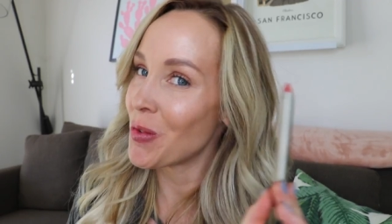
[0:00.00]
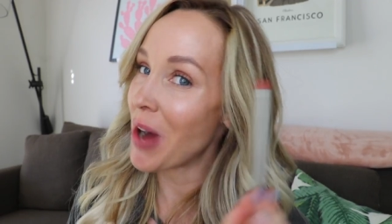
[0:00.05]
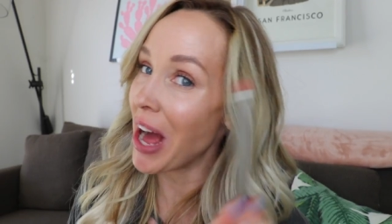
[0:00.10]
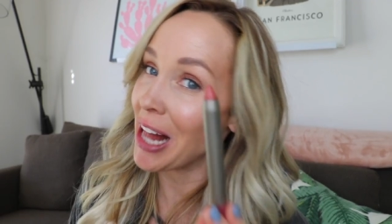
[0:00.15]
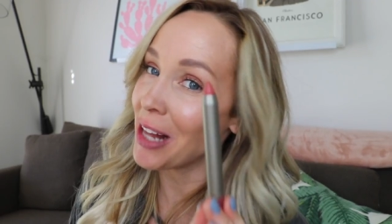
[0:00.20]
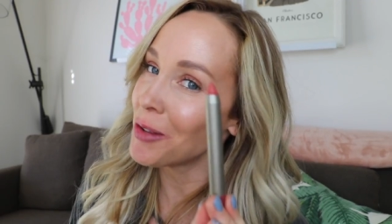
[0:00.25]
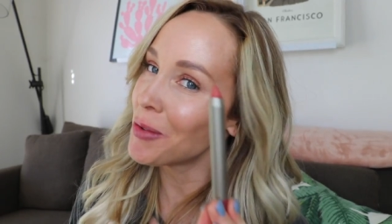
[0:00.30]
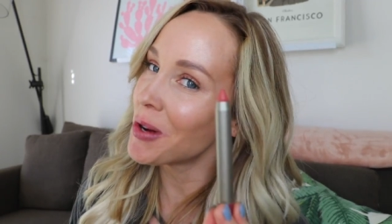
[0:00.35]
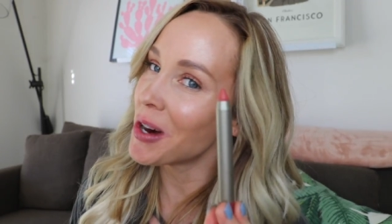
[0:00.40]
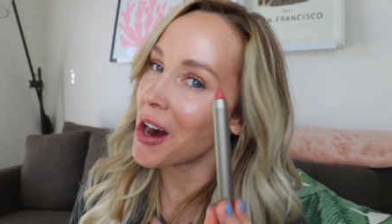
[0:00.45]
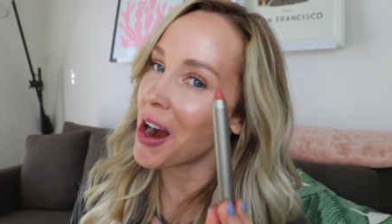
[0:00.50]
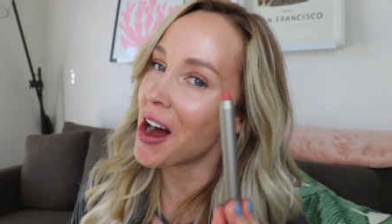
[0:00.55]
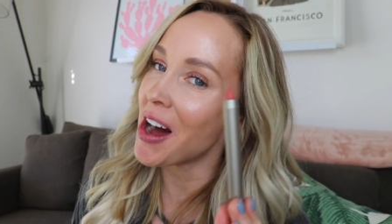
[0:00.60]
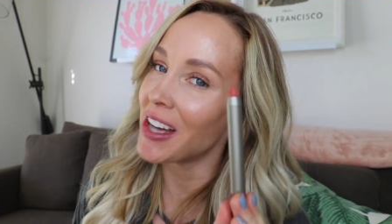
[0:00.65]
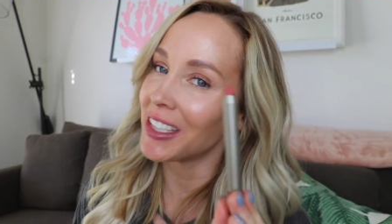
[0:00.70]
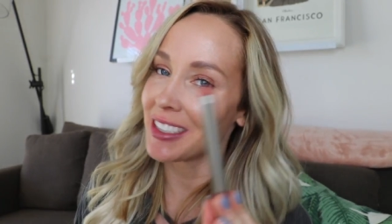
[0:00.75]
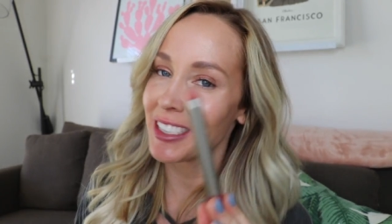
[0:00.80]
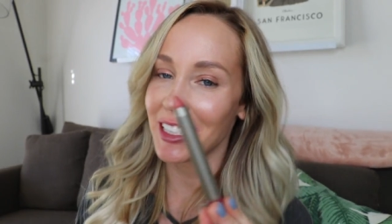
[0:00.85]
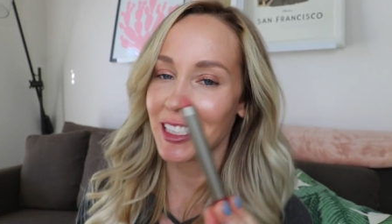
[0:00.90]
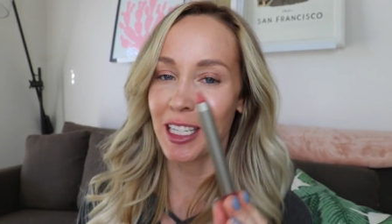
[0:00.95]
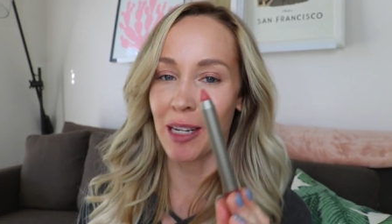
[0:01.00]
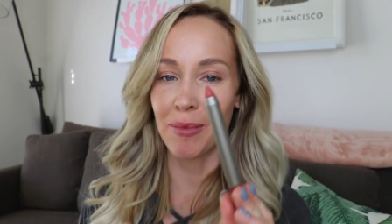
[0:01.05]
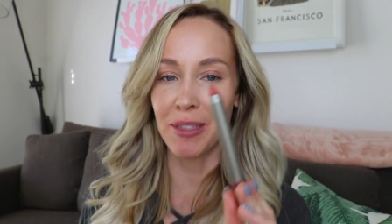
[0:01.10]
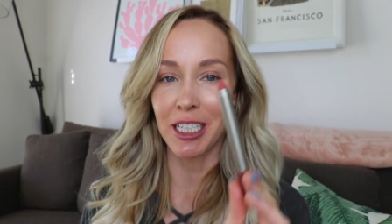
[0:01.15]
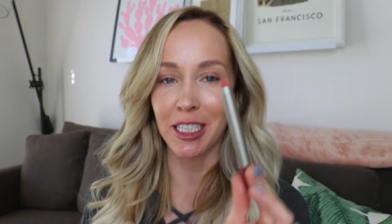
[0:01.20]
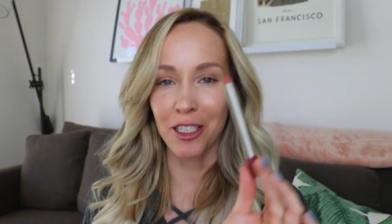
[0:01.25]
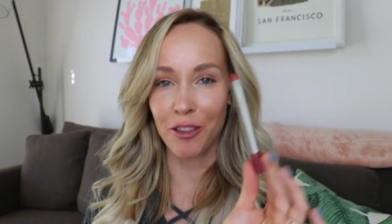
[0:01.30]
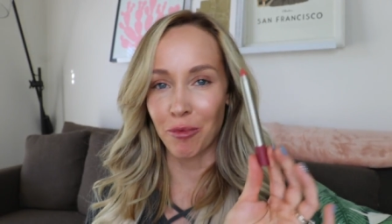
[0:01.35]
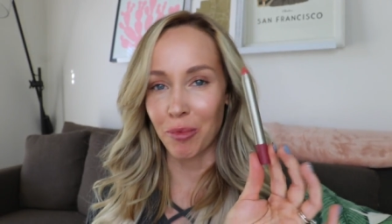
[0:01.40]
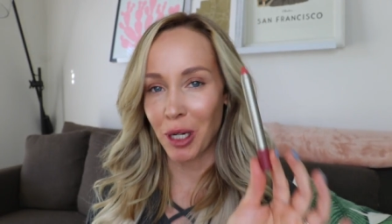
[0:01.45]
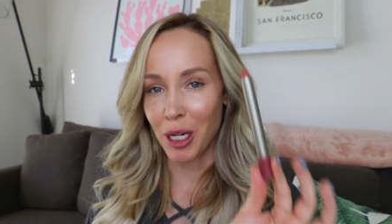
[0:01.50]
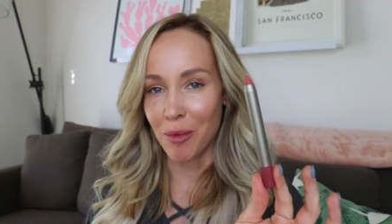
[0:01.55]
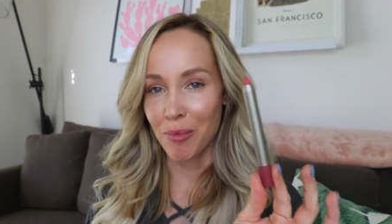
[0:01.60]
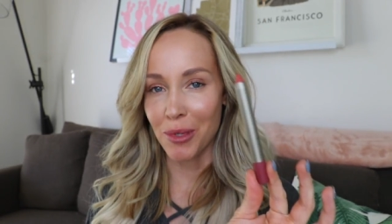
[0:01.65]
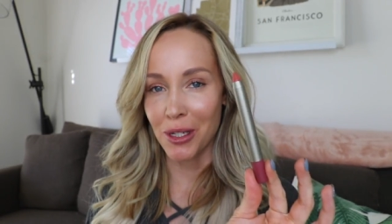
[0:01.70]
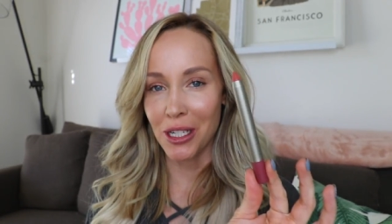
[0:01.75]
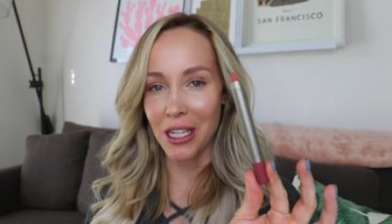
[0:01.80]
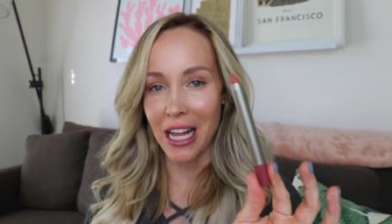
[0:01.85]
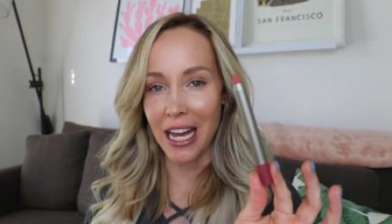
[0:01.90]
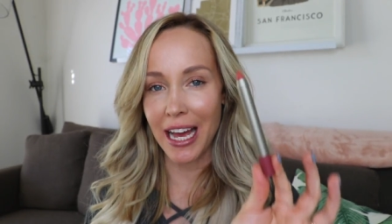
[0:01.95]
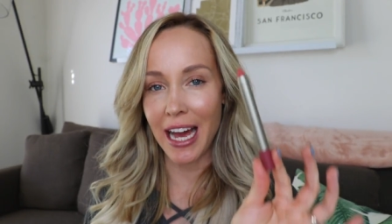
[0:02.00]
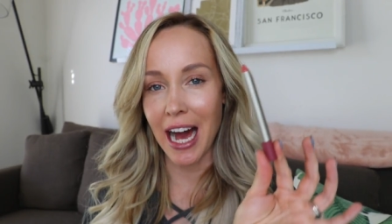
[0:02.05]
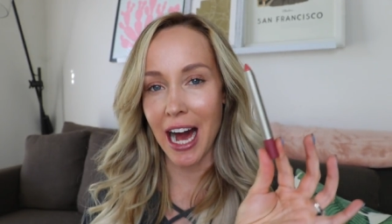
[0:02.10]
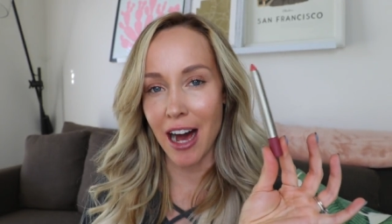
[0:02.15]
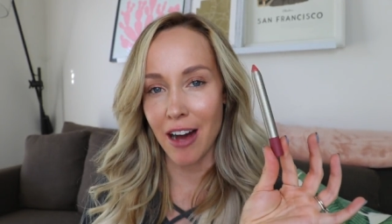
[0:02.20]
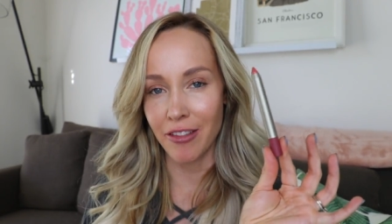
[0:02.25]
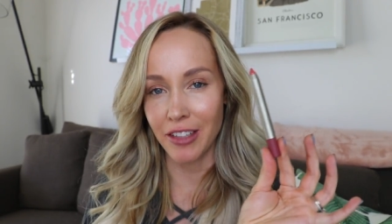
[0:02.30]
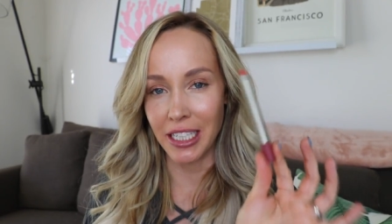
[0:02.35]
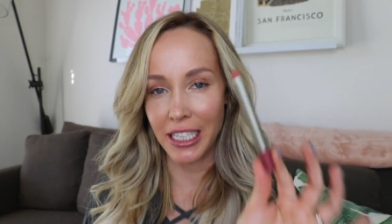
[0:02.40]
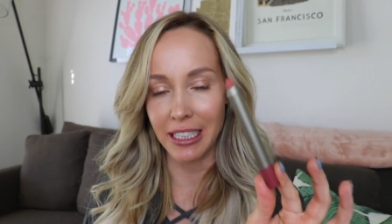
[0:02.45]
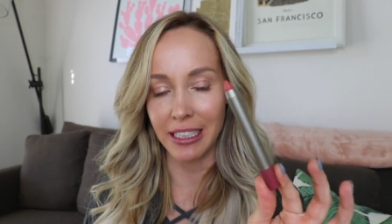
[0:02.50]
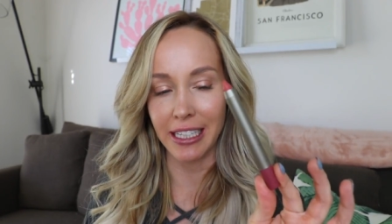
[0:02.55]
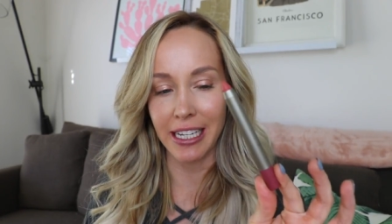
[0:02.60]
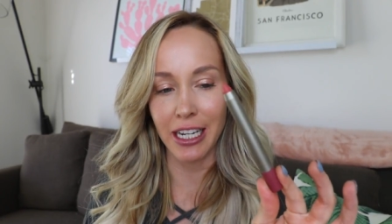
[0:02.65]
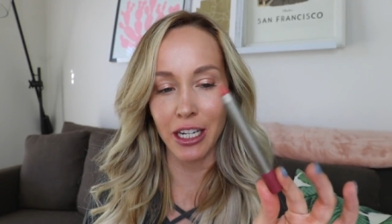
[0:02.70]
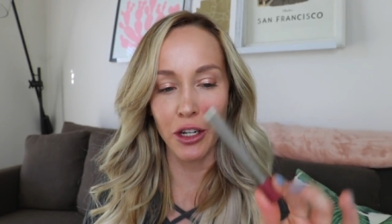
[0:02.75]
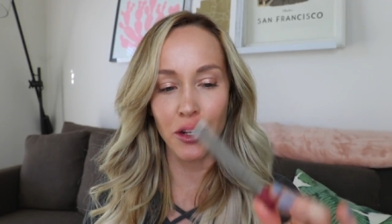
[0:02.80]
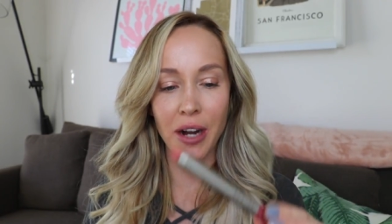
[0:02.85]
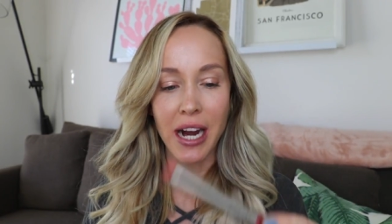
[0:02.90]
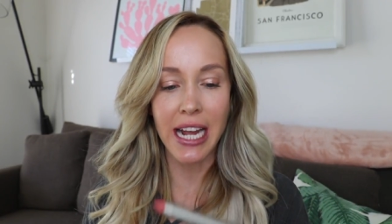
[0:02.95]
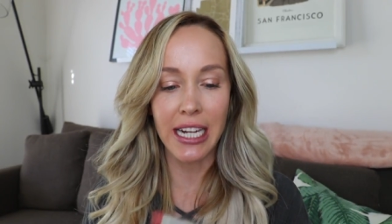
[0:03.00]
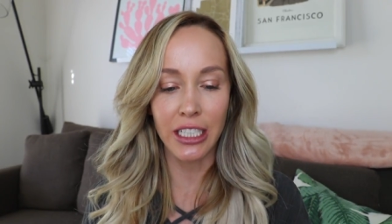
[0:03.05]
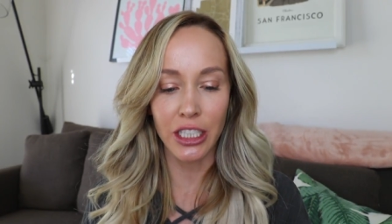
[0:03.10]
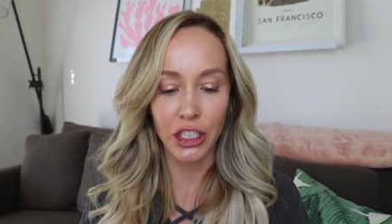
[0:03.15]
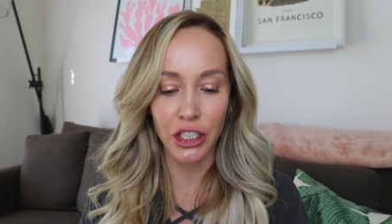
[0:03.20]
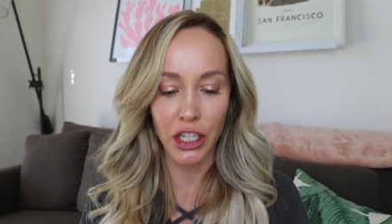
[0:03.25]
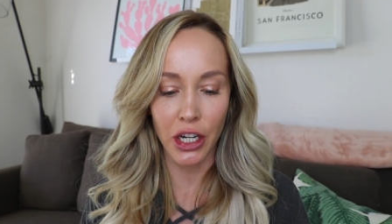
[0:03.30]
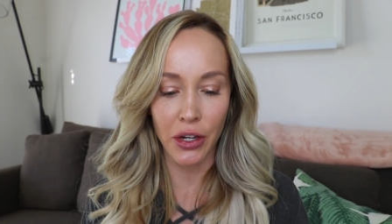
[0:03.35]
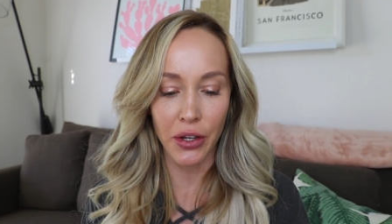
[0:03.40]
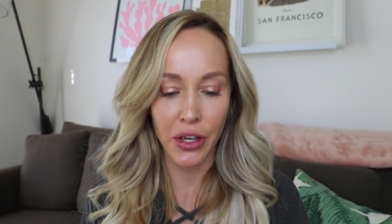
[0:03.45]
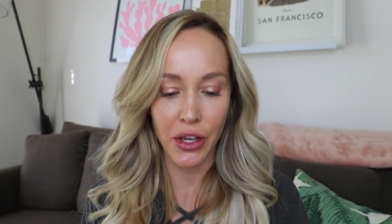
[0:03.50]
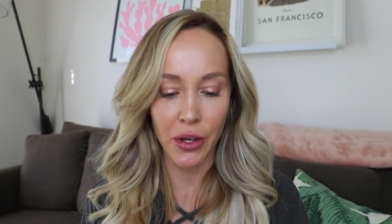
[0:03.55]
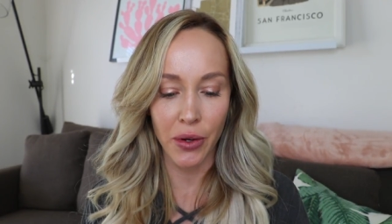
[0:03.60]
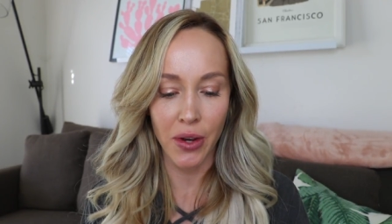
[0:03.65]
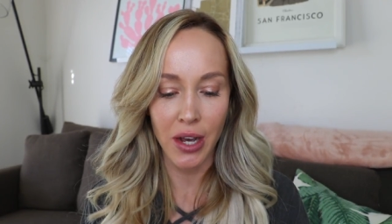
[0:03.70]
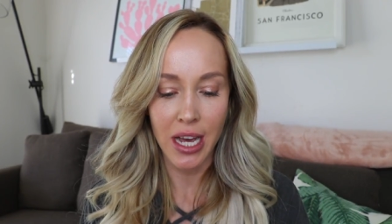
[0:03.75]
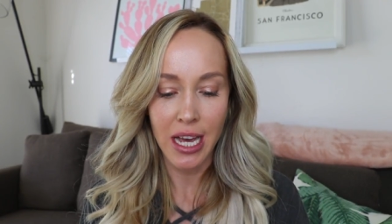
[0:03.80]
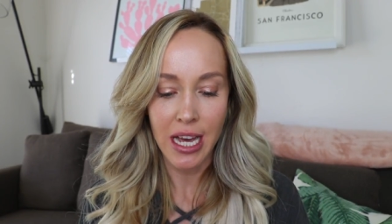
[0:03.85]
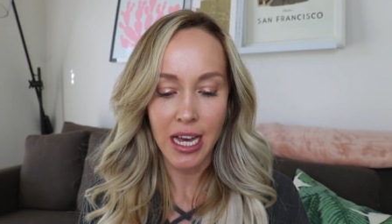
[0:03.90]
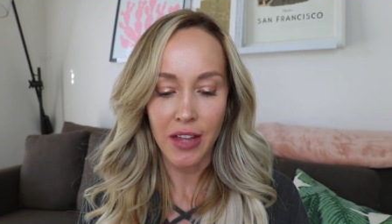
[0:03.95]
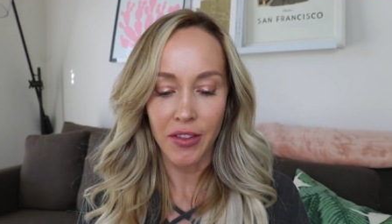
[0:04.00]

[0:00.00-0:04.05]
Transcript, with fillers: While we're on the subject of purple, I have an Ilia crayon to show you.